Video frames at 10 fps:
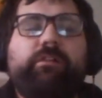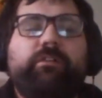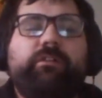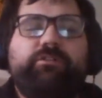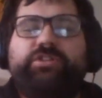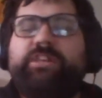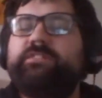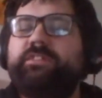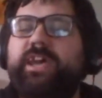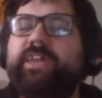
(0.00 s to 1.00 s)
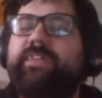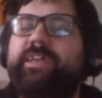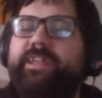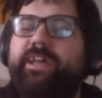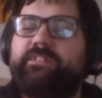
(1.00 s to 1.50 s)
Just today they
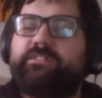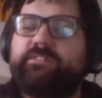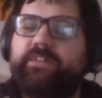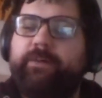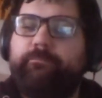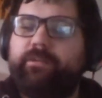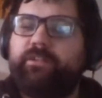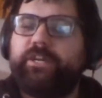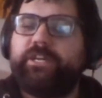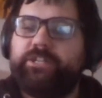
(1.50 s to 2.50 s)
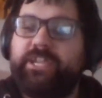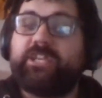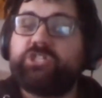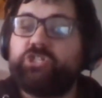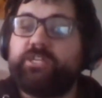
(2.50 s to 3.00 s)
announced next
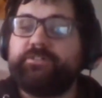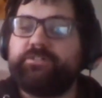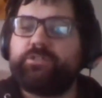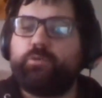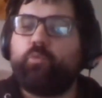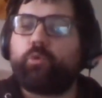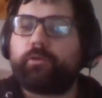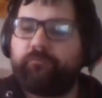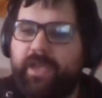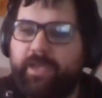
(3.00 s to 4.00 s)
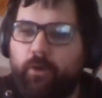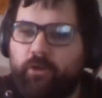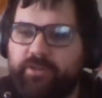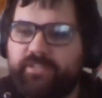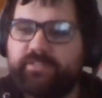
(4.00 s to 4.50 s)
year's Walk of Fame
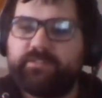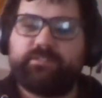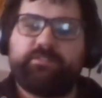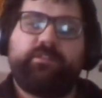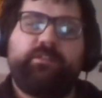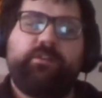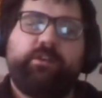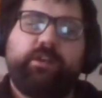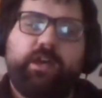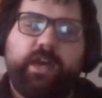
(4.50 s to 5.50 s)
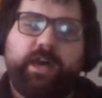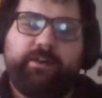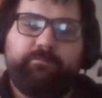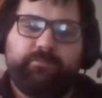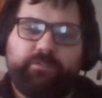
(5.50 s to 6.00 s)
honorees.
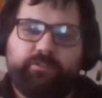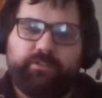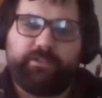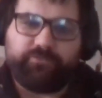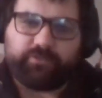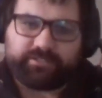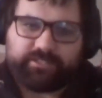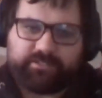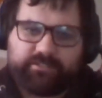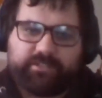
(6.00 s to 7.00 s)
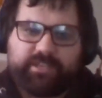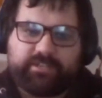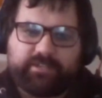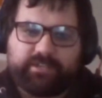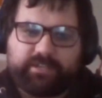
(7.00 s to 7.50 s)
As I get it
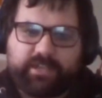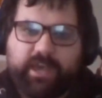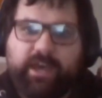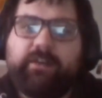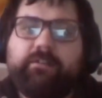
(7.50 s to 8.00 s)
up.